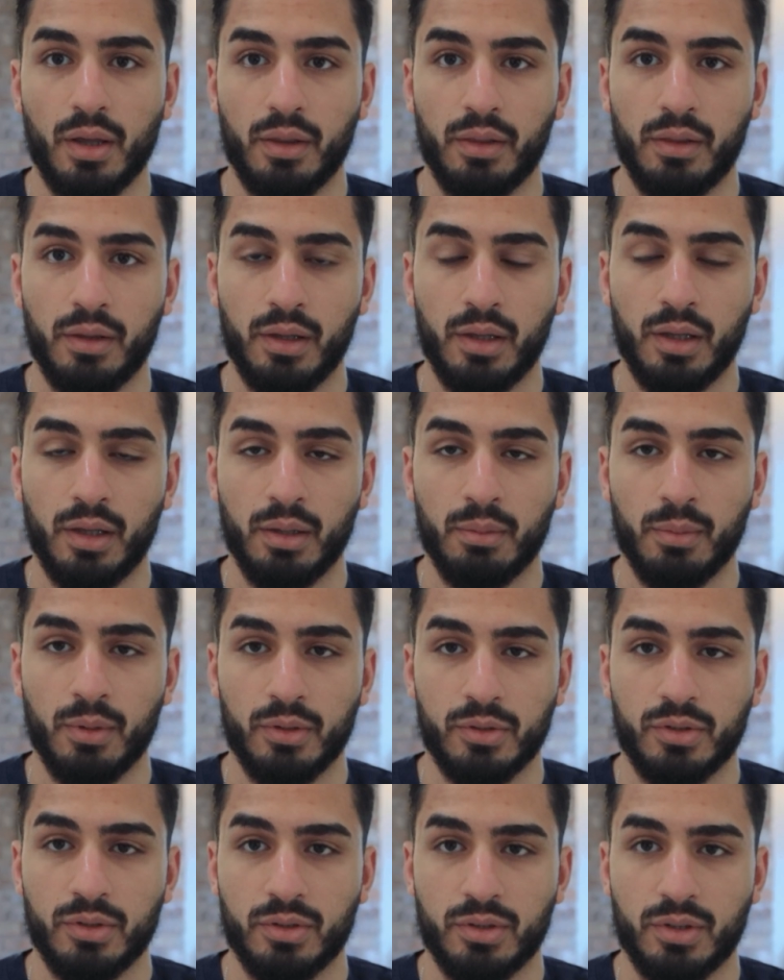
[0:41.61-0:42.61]
the
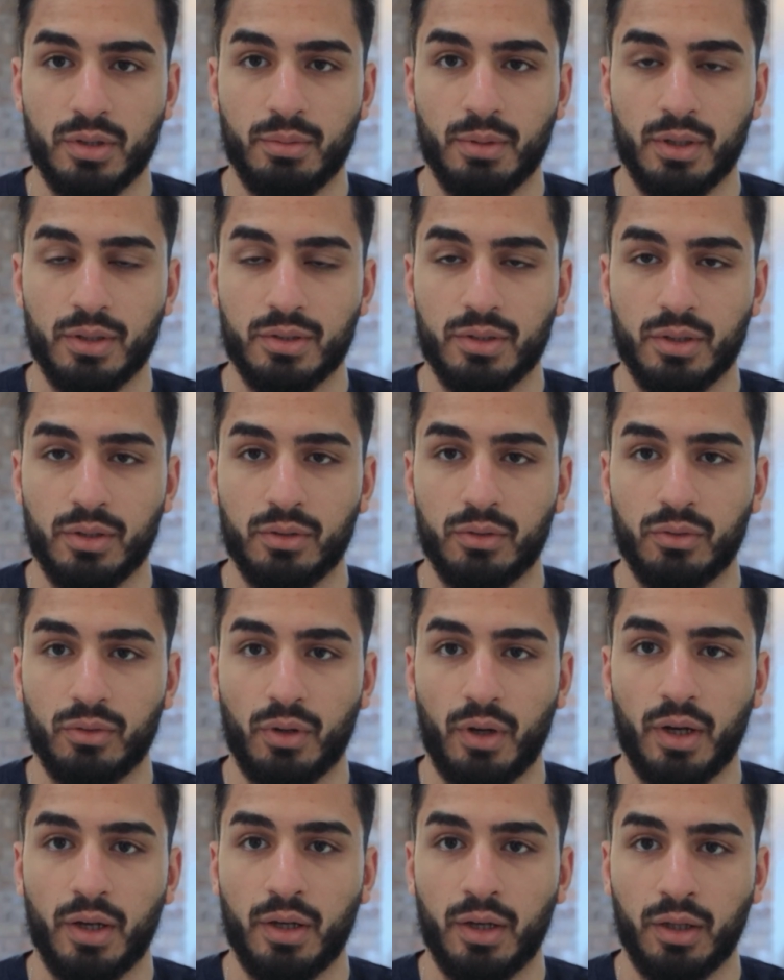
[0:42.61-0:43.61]
emergency medicine
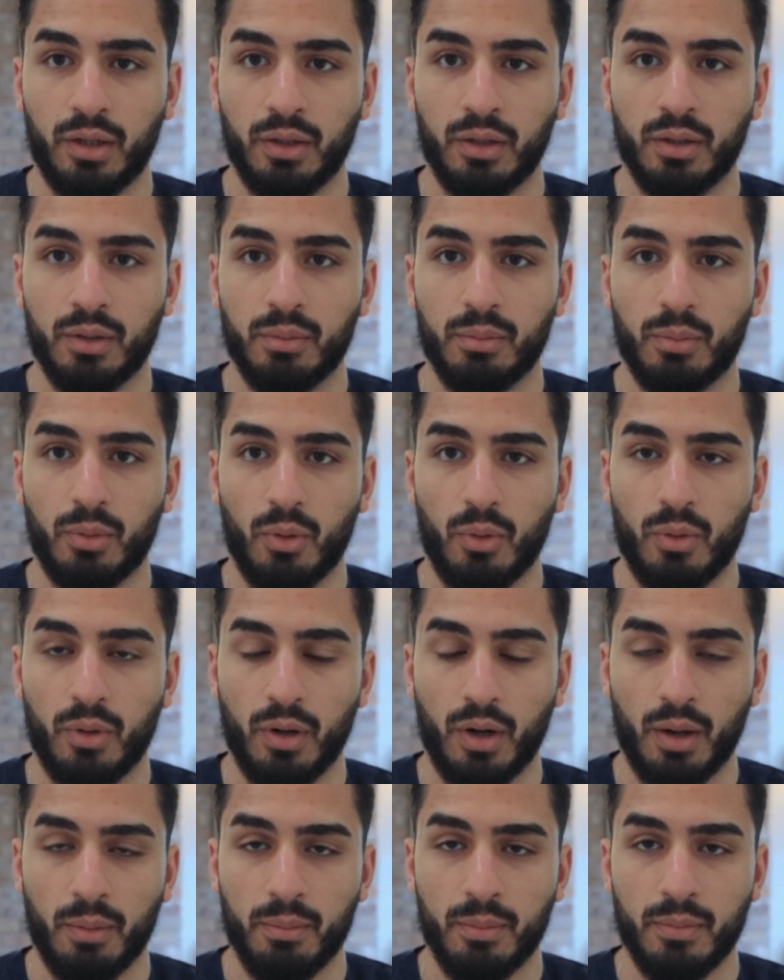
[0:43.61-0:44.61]
training
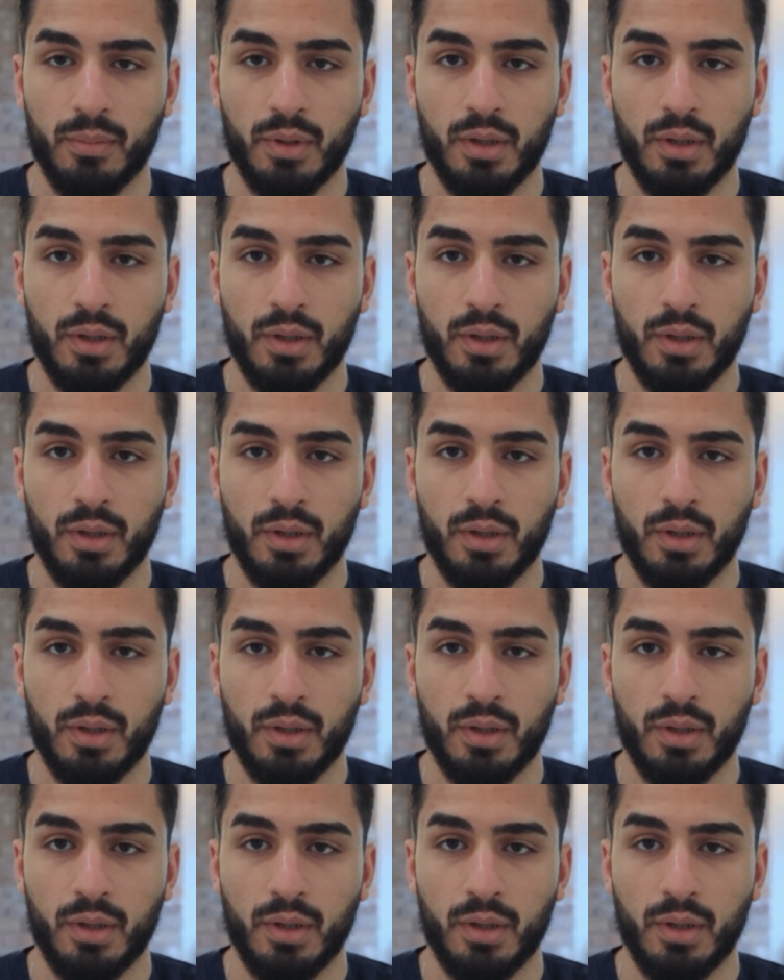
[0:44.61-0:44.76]
program.